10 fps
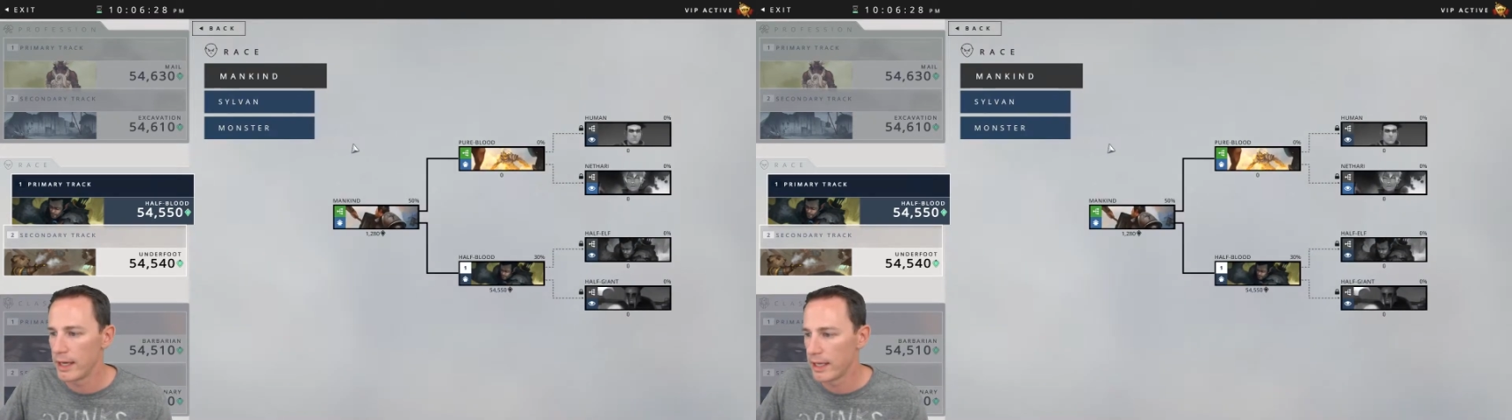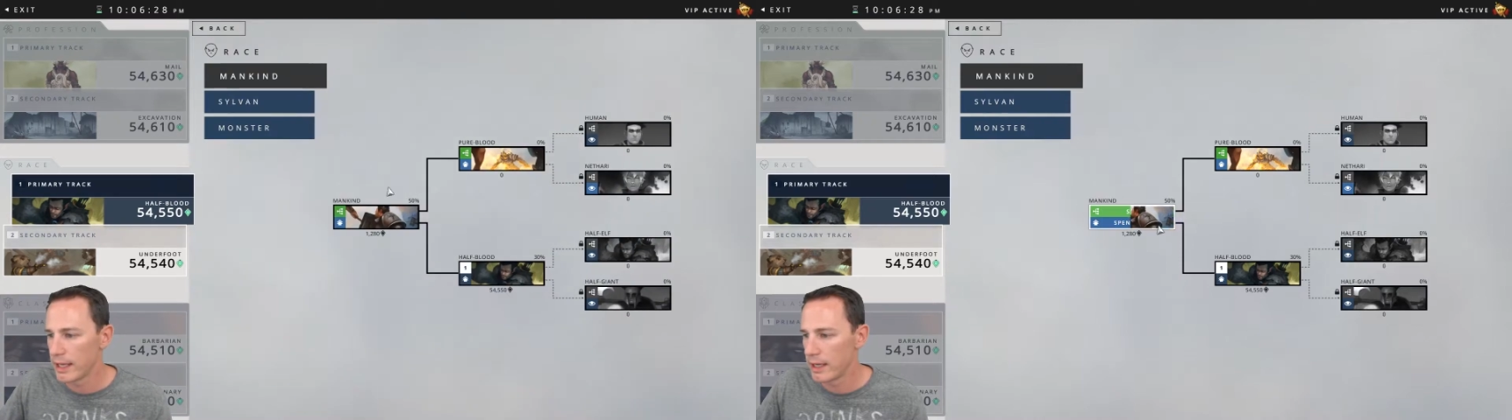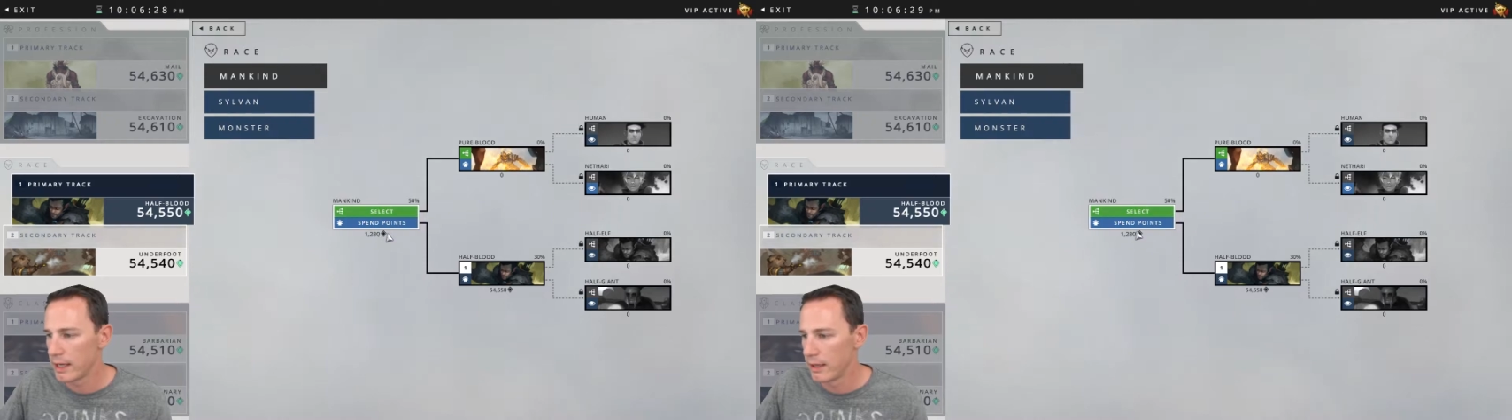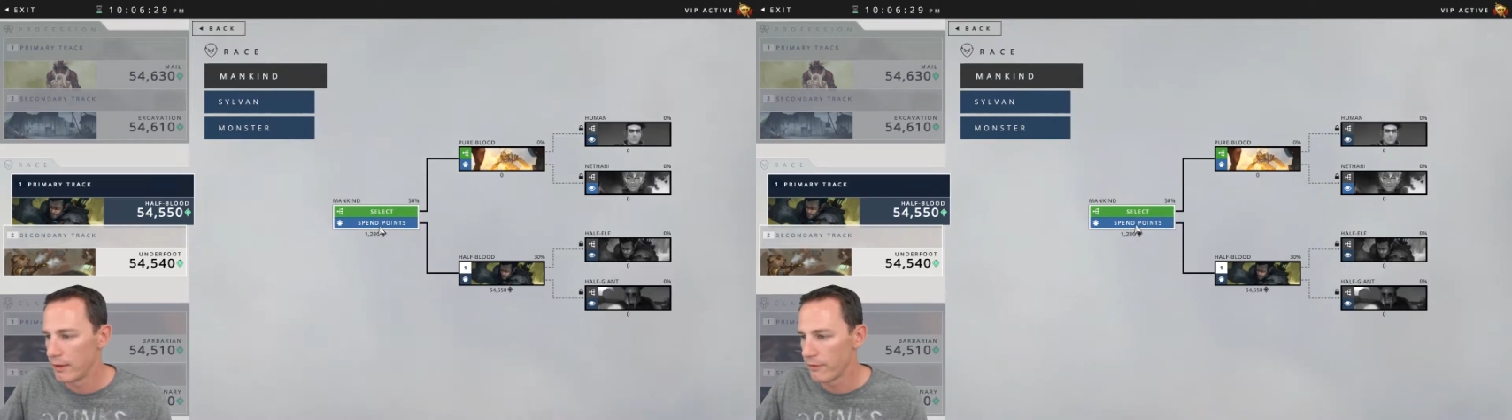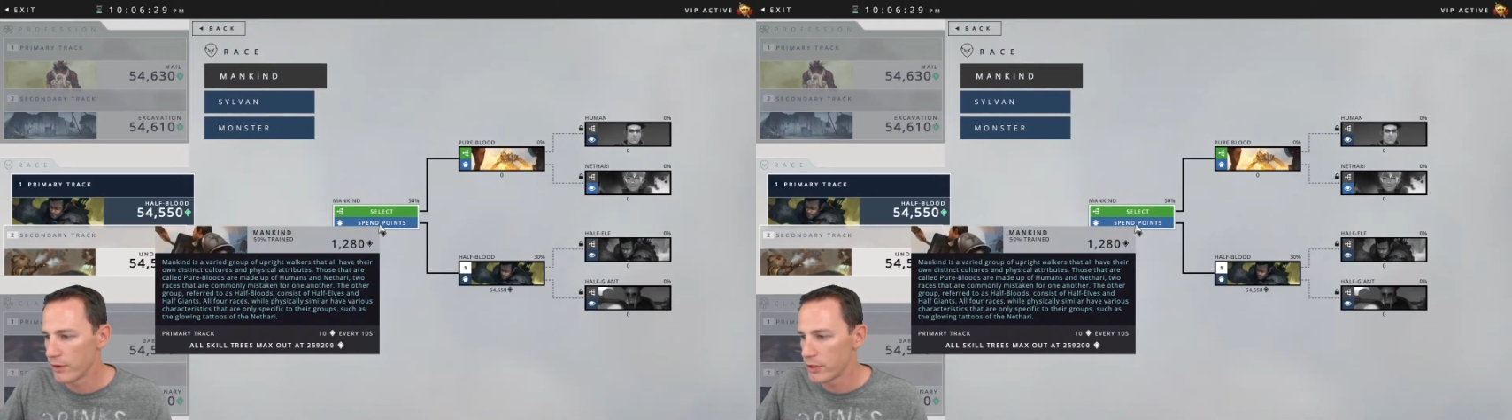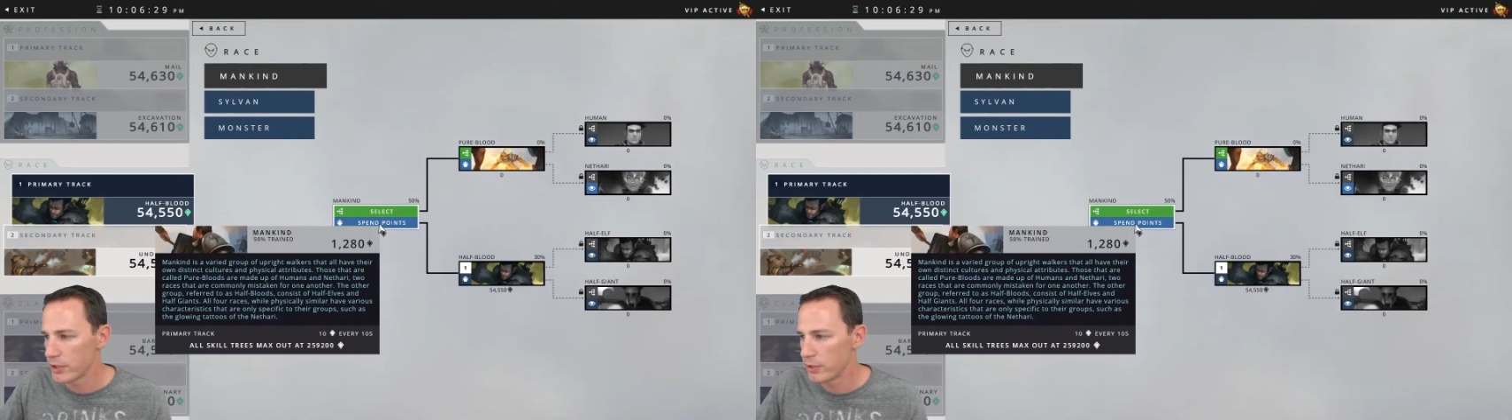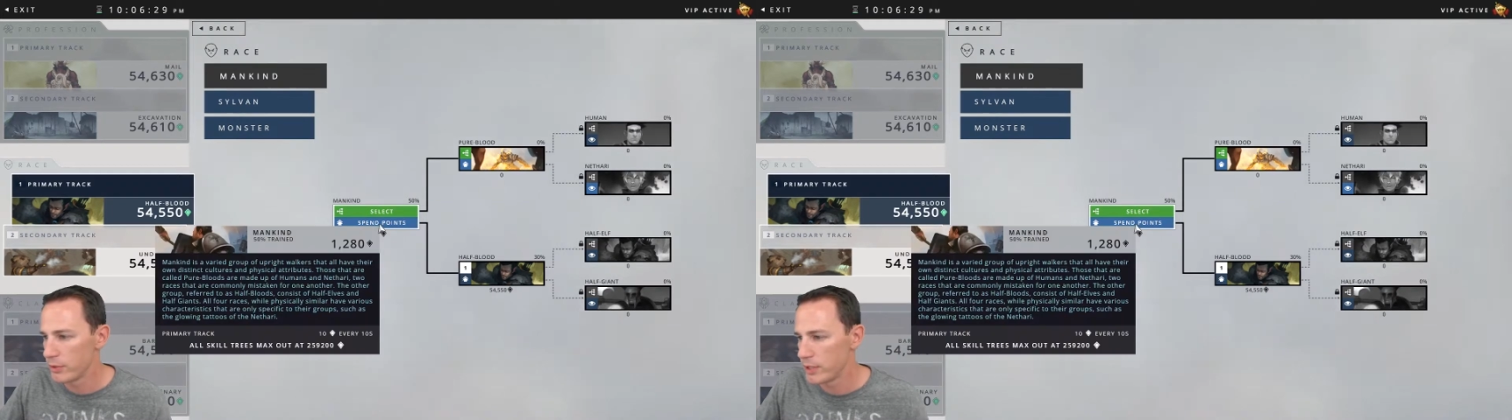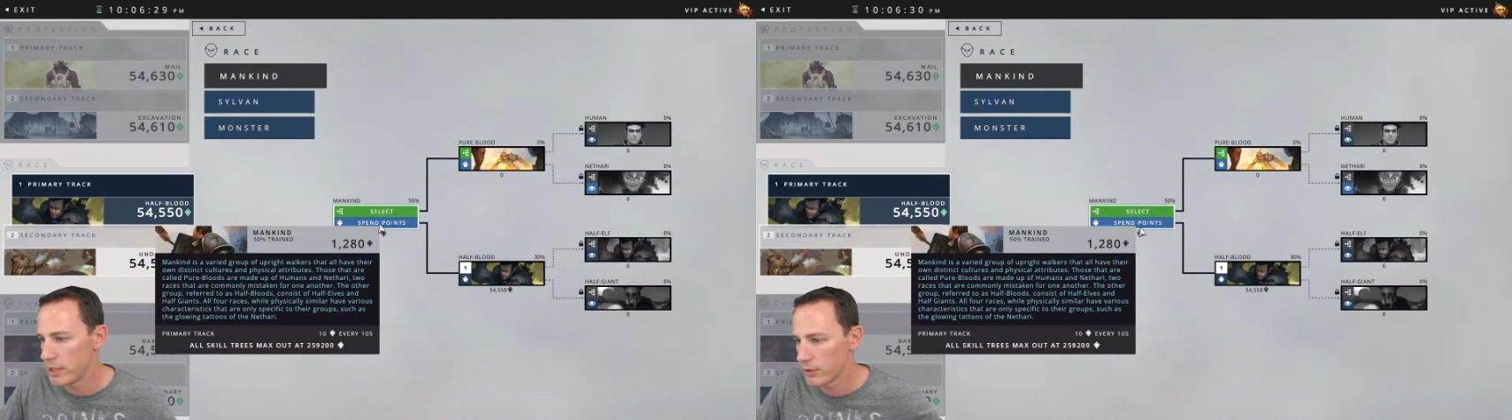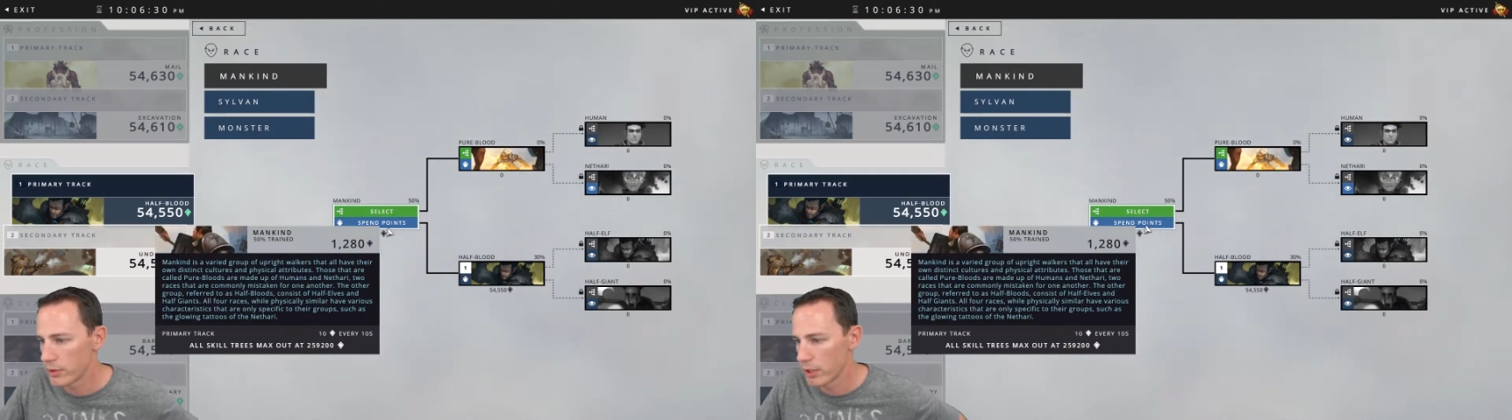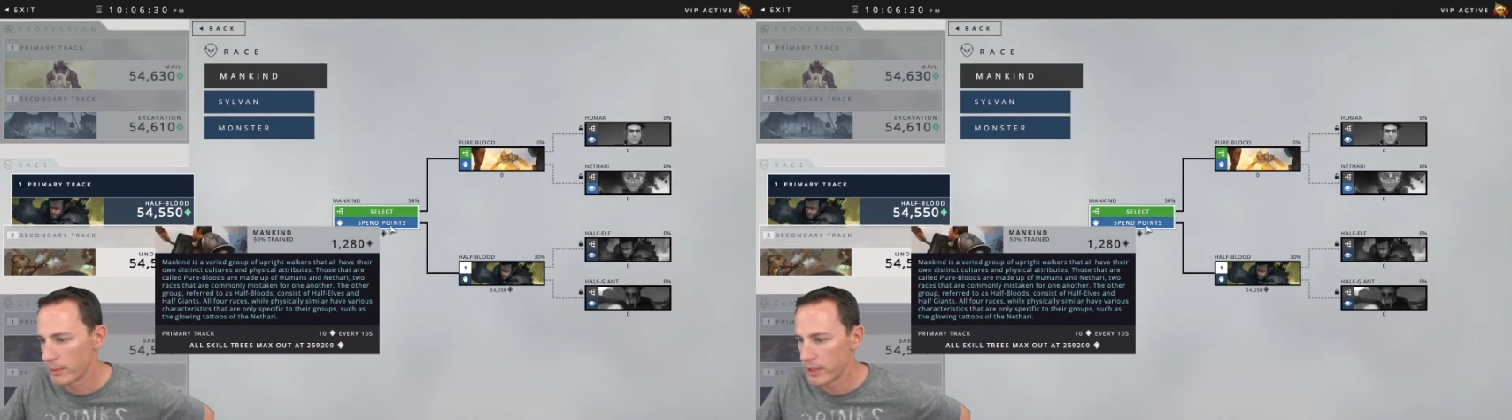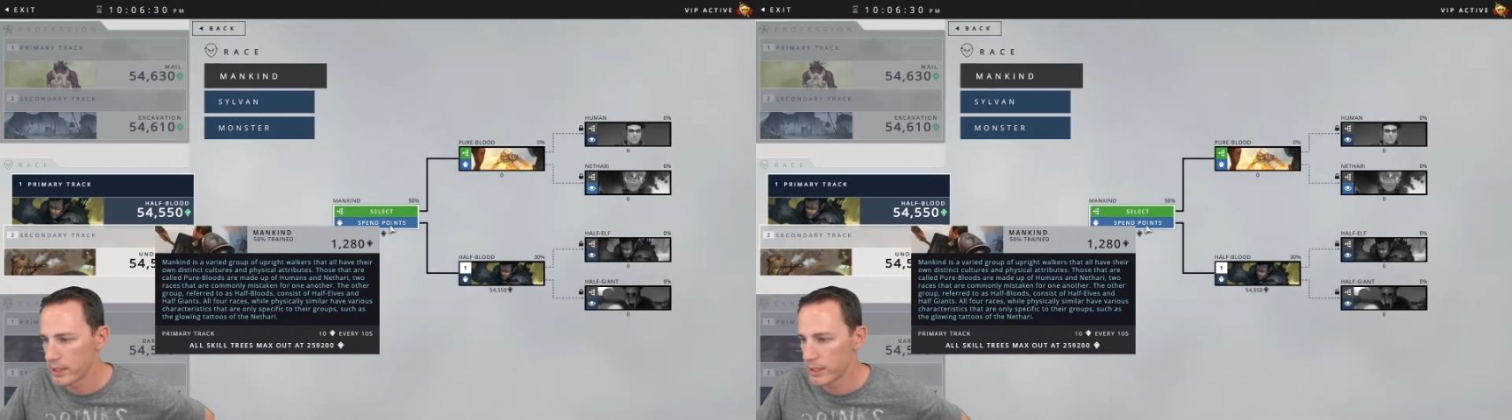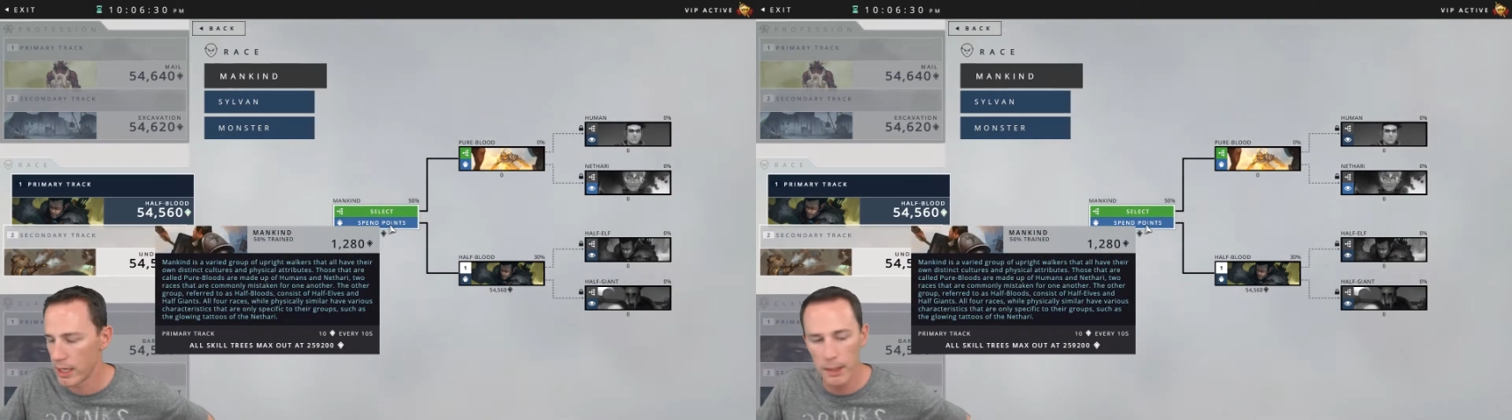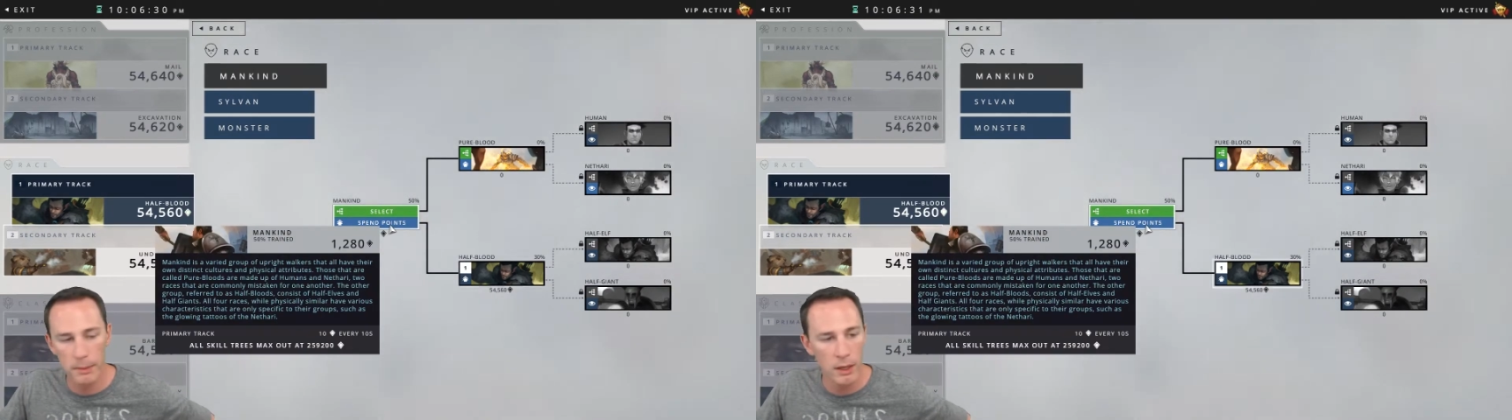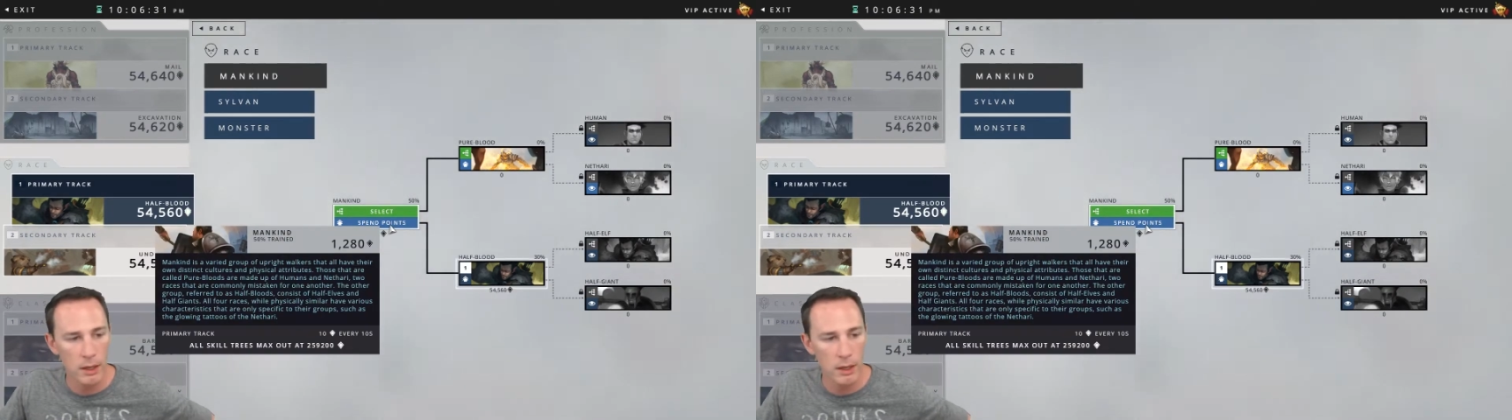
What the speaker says: And again, the first two tiers are going to be the same